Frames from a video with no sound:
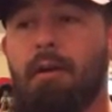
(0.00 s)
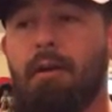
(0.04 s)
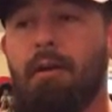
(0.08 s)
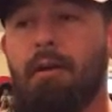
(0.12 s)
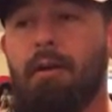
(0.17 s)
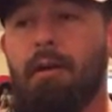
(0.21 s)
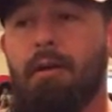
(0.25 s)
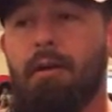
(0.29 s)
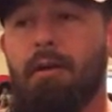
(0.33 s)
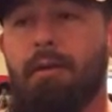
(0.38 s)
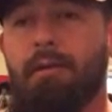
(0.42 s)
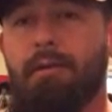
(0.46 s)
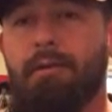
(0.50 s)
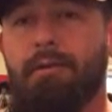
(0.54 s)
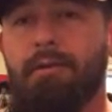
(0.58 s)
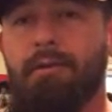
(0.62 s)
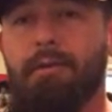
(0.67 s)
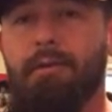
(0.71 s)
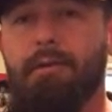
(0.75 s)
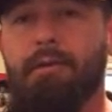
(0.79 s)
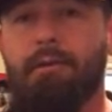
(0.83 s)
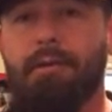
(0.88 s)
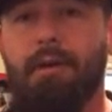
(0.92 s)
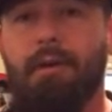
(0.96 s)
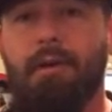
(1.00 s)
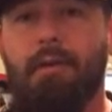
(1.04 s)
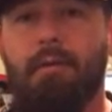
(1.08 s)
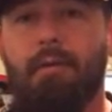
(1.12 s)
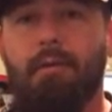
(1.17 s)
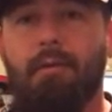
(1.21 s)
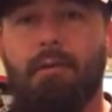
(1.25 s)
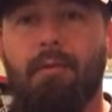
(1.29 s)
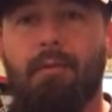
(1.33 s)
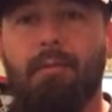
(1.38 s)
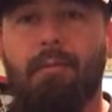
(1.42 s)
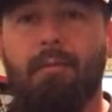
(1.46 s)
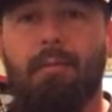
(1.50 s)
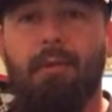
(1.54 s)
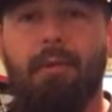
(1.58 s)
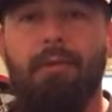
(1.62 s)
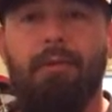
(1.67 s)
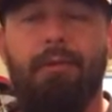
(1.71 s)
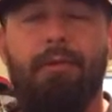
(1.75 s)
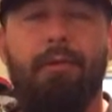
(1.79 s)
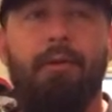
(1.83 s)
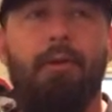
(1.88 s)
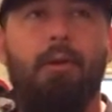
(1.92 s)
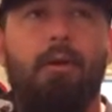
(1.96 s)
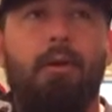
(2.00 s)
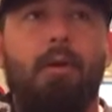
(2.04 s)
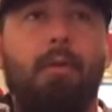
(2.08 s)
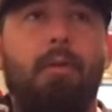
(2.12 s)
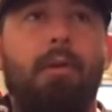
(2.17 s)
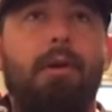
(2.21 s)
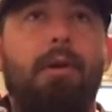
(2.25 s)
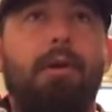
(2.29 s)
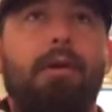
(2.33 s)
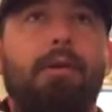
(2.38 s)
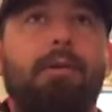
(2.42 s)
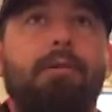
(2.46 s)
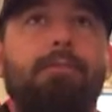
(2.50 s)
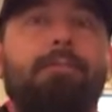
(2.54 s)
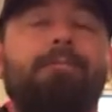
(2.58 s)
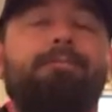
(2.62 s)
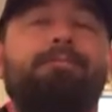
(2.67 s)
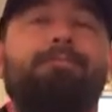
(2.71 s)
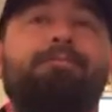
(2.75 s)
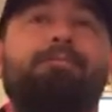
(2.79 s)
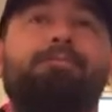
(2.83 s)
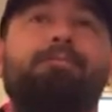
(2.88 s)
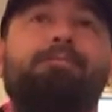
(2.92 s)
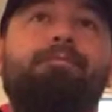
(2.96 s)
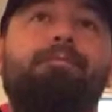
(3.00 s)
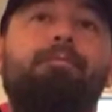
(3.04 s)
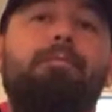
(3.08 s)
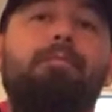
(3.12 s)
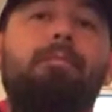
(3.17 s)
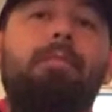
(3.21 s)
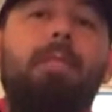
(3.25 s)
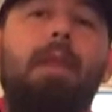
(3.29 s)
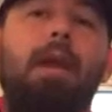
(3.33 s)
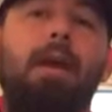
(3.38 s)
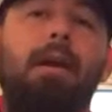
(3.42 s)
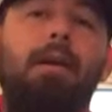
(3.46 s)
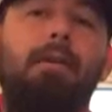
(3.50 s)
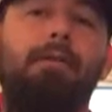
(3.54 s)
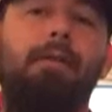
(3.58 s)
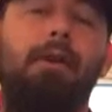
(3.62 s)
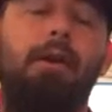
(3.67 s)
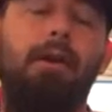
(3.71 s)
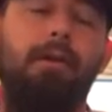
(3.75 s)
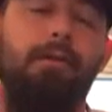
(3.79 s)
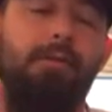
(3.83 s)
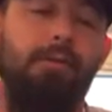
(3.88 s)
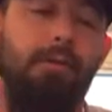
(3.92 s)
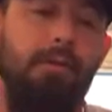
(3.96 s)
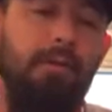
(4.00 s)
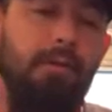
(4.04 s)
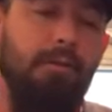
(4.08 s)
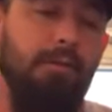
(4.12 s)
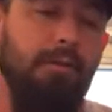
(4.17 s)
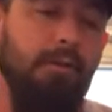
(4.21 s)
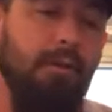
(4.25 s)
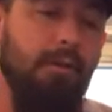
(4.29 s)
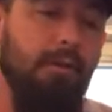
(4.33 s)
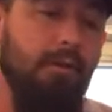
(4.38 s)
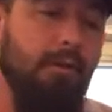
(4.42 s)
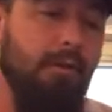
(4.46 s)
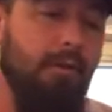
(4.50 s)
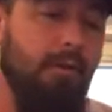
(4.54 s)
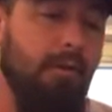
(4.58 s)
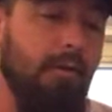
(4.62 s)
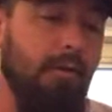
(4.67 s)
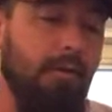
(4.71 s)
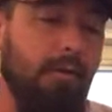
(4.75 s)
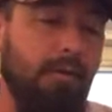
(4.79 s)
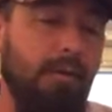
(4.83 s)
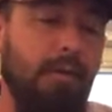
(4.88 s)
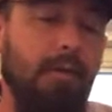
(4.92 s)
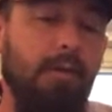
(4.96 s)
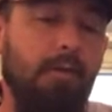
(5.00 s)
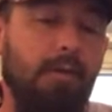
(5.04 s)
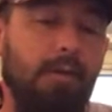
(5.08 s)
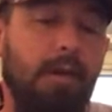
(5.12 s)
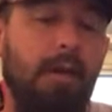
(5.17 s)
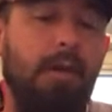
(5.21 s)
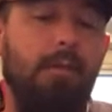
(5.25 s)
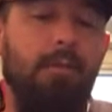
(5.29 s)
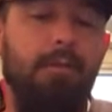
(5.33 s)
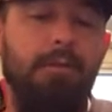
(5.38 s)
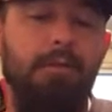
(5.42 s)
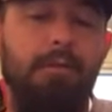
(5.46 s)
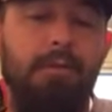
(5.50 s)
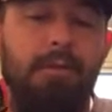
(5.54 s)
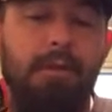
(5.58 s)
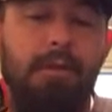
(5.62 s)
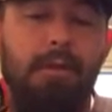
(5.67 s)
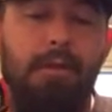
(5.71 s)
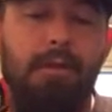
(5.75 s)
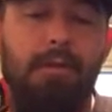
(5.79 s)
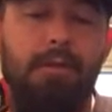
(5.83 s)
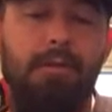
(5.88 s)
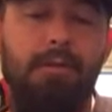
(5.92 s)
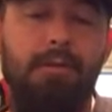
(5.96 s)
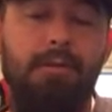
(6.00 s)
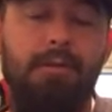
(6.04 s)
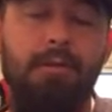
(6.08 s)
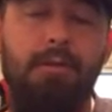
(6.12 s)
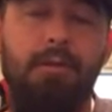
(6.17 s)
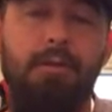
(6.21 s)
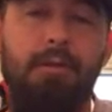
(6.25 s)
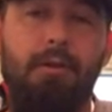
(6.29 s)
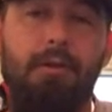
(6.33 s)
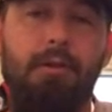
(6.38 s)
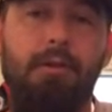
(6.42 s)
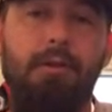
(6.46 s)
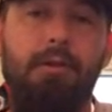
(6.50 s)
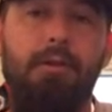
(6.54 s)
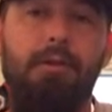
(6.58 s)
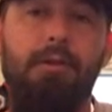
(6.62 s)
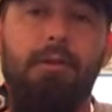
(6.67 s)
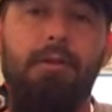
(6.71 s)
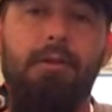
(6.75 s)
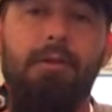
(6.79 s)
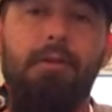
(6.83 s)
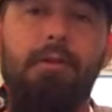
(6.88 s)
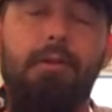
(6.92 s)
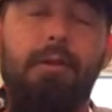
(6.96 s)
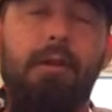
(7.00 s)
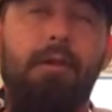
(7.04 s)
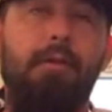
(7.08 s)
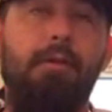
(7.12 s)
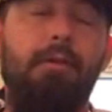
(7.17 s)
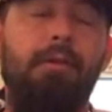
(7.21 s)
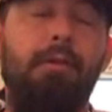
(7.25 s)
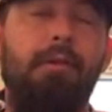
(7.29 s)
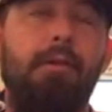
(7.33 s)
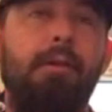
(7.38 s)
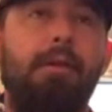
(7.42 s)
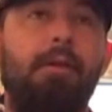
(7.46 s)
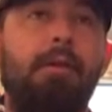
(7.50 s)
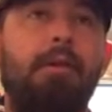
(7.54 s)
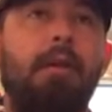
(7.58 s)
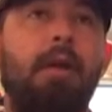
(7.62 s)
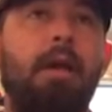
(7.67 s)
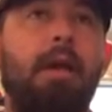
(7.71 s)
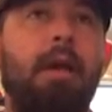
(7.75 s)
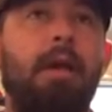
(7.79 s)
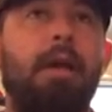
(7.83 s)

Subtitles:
so yeah, we're a month away, and they're actually going to start turning on video cameras and start shooting everything.